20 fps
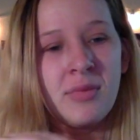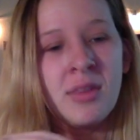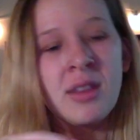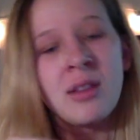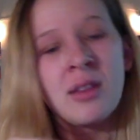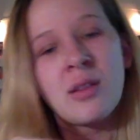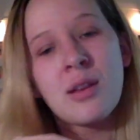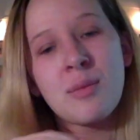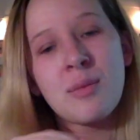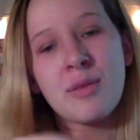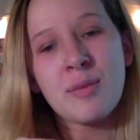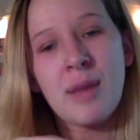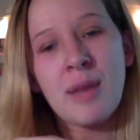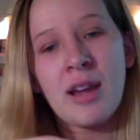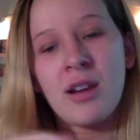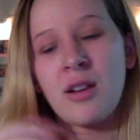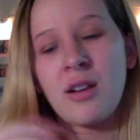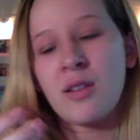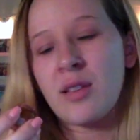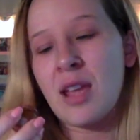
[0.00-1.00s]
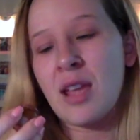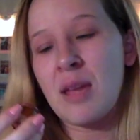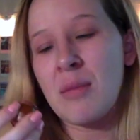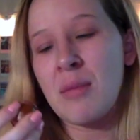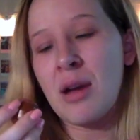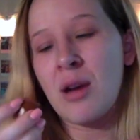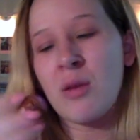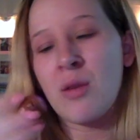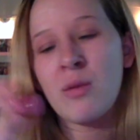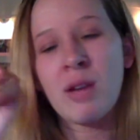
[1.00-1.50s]
Lip Smackers came
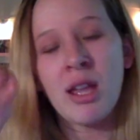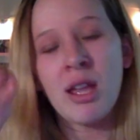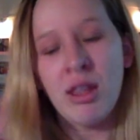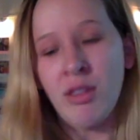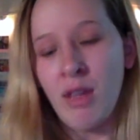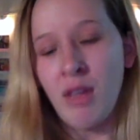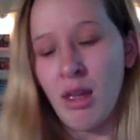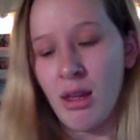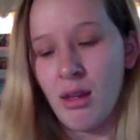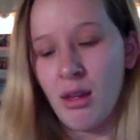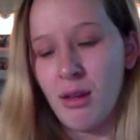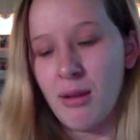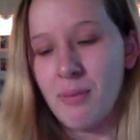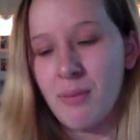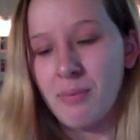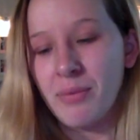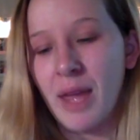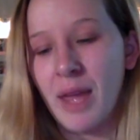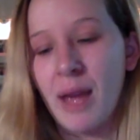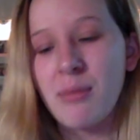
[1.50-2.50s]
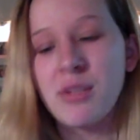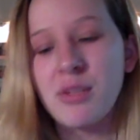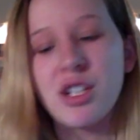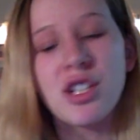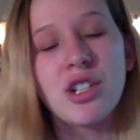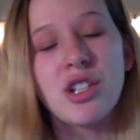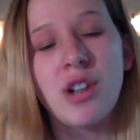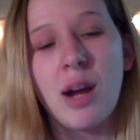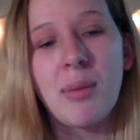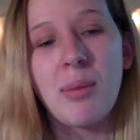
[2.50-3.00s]
out with. I'm
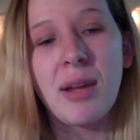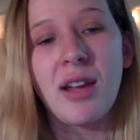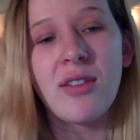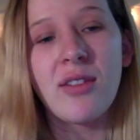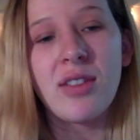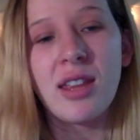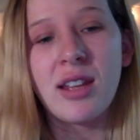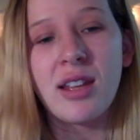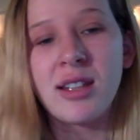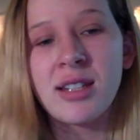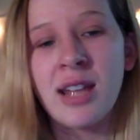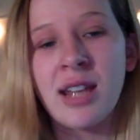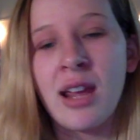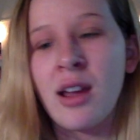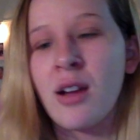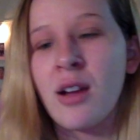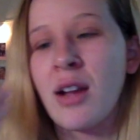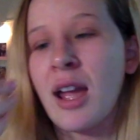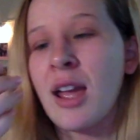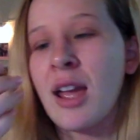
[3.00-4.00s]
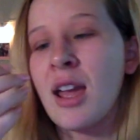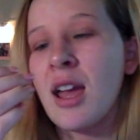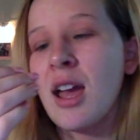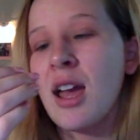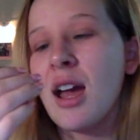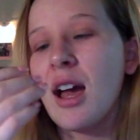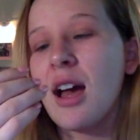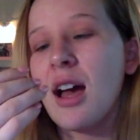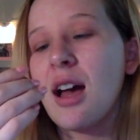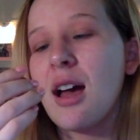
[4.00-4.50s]
just dropping everything today. Okay.
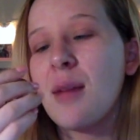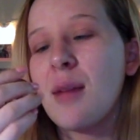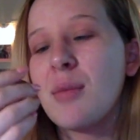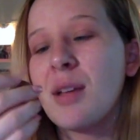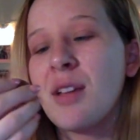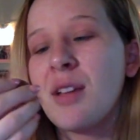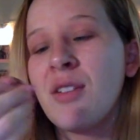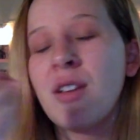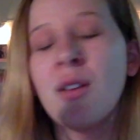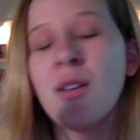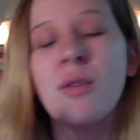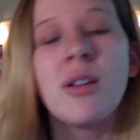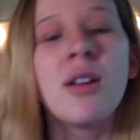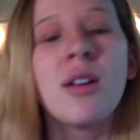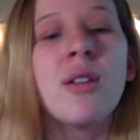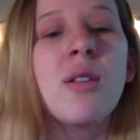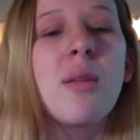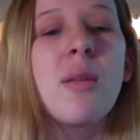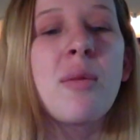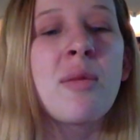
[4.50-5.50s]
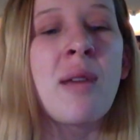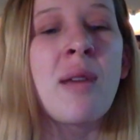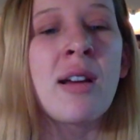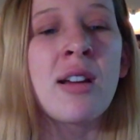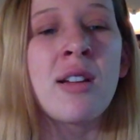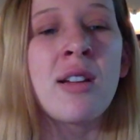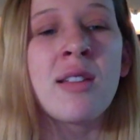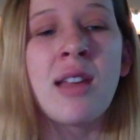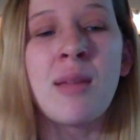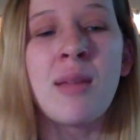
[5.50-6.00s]
Um, if you don't know, Lip
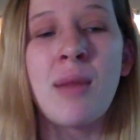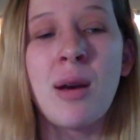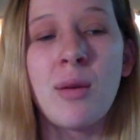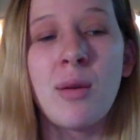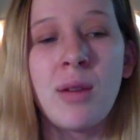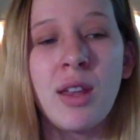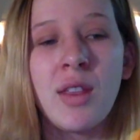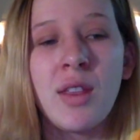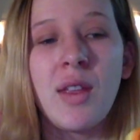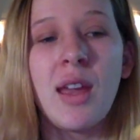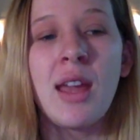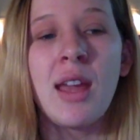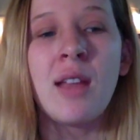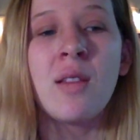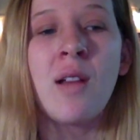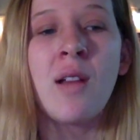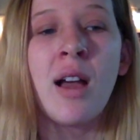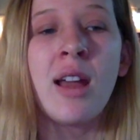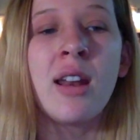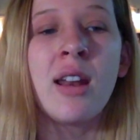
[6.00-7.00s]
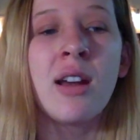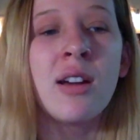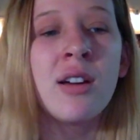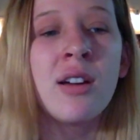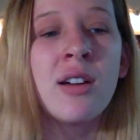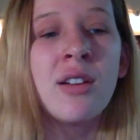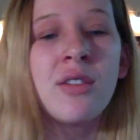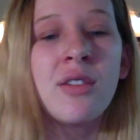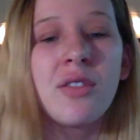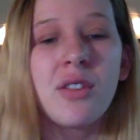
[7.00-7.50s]
Smackers came out with a line
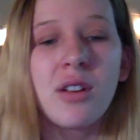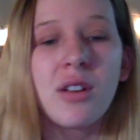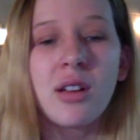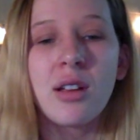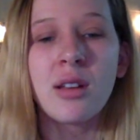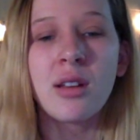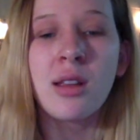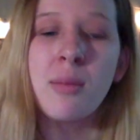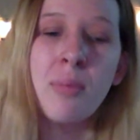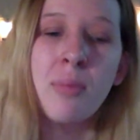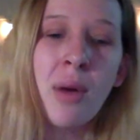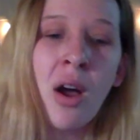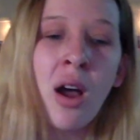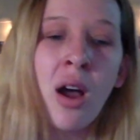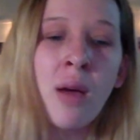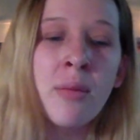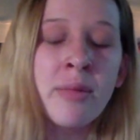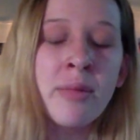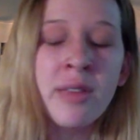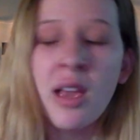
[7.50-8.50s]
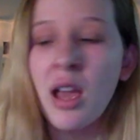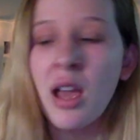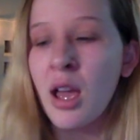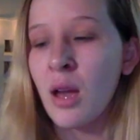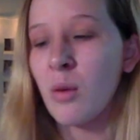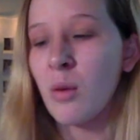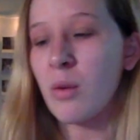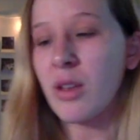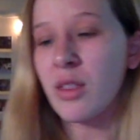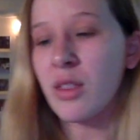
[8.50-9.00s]
of lip balms
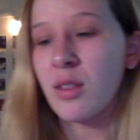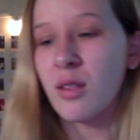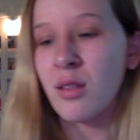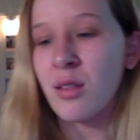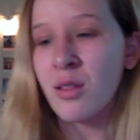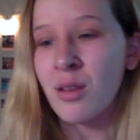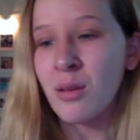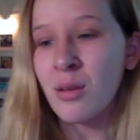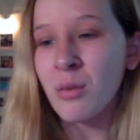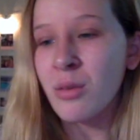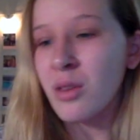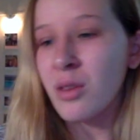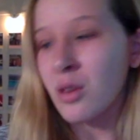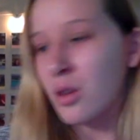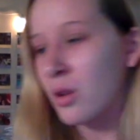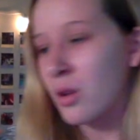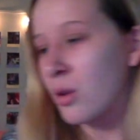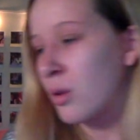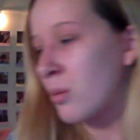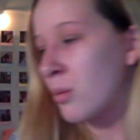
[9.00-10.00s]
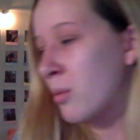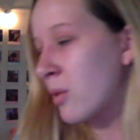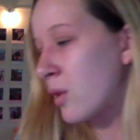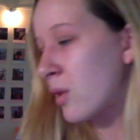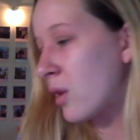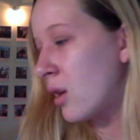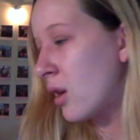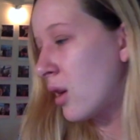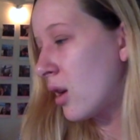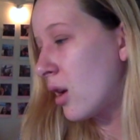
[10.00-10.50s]
with Tsum
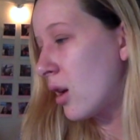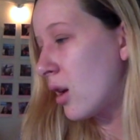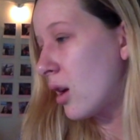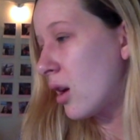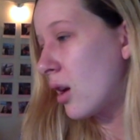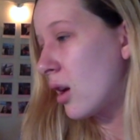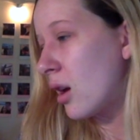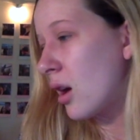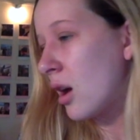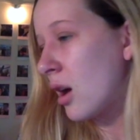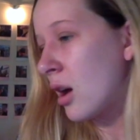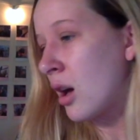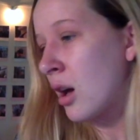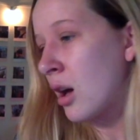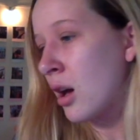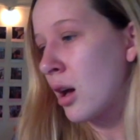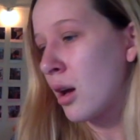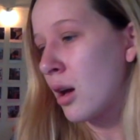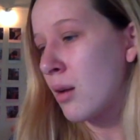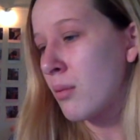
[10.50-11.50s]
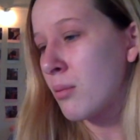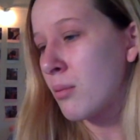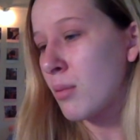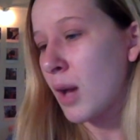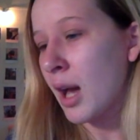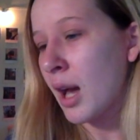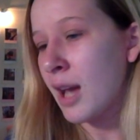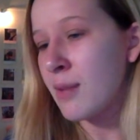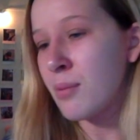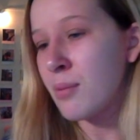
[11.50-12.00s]
Tsums. Um,
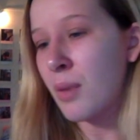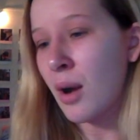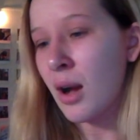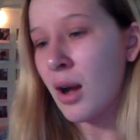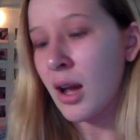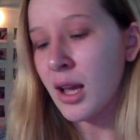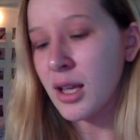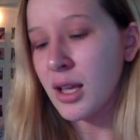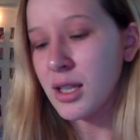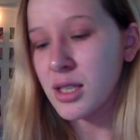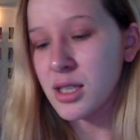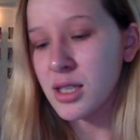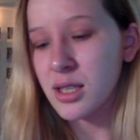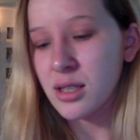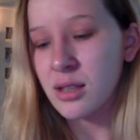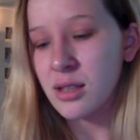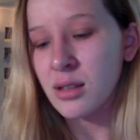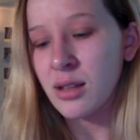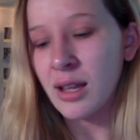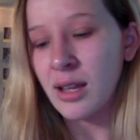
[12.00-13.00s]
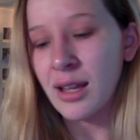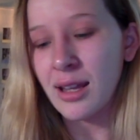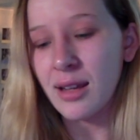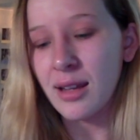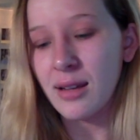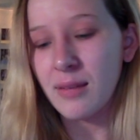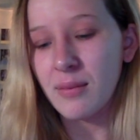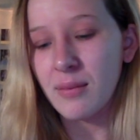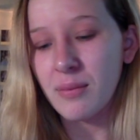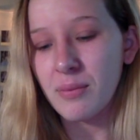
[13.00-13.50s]
I bought
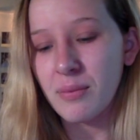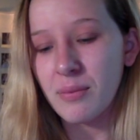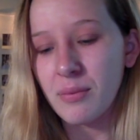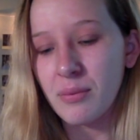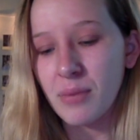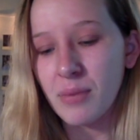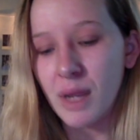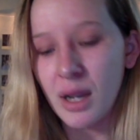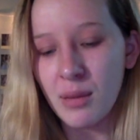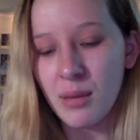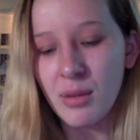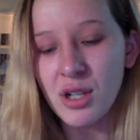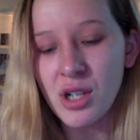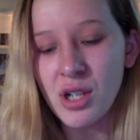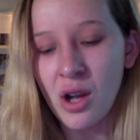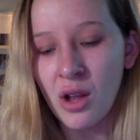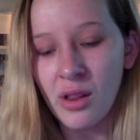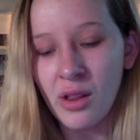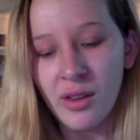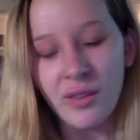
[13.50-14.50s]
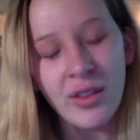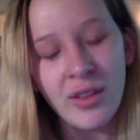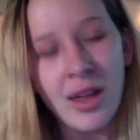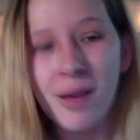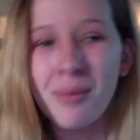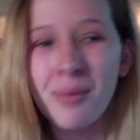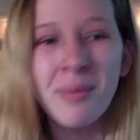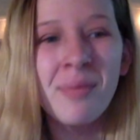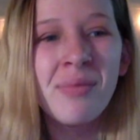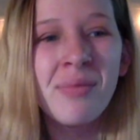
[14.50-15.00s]
like pretty much all of them.